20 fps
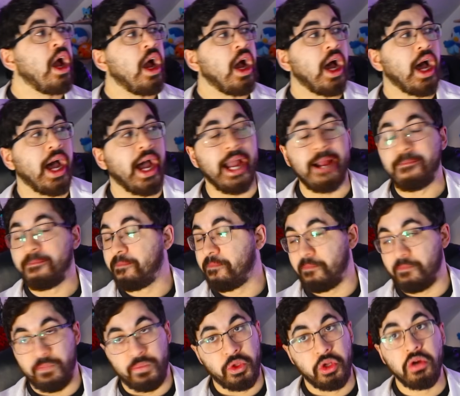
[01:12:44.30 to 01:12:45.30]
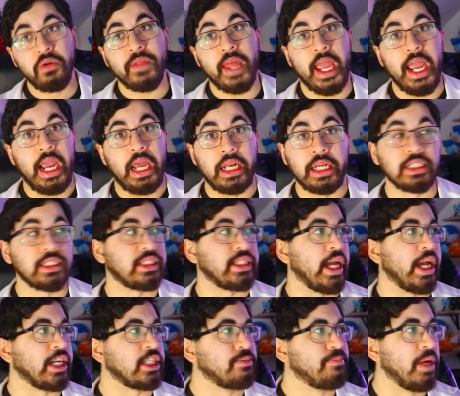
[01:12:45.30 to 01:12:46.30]
I knew they ate
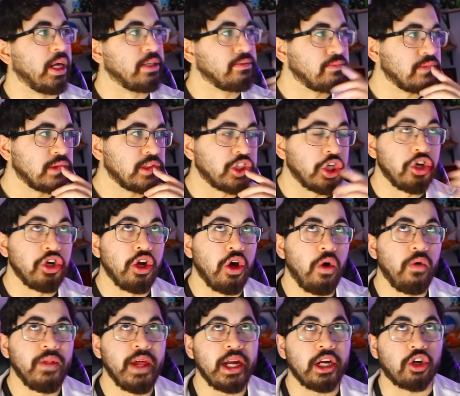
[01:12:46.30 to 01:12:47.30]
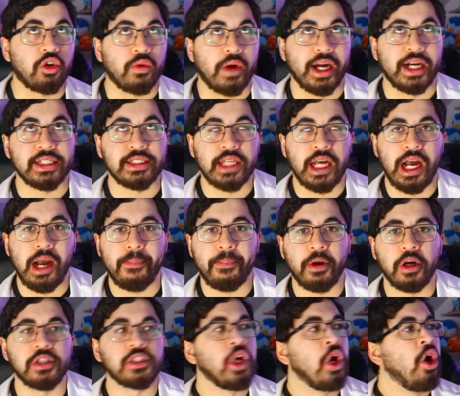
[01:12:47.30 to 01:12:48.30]
insects, but to know that
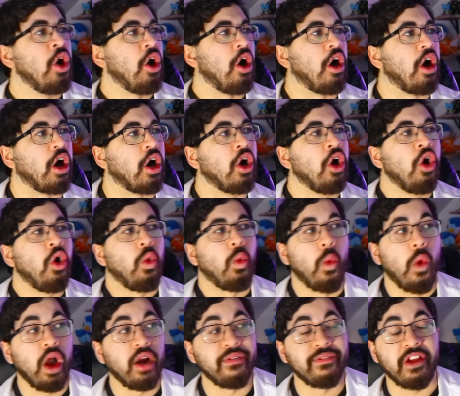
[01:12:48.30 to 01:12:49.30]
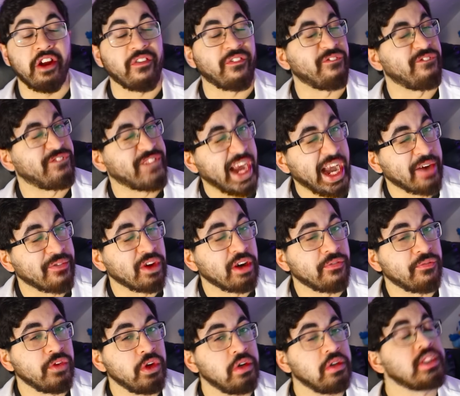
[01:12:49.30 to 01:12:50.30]
grasshoppers are one of their favorite
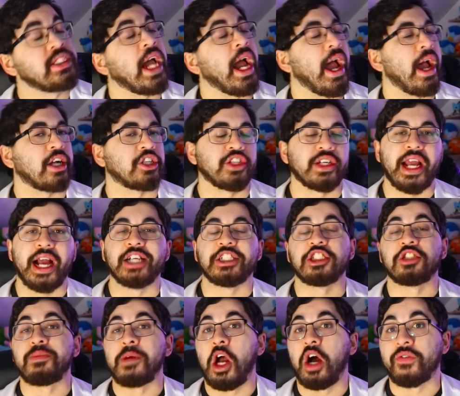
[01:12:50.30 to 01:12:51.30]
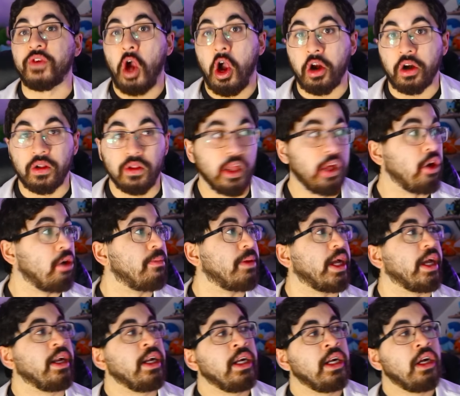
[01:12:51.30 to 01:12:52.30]
foods actually catches me off guard a little bit.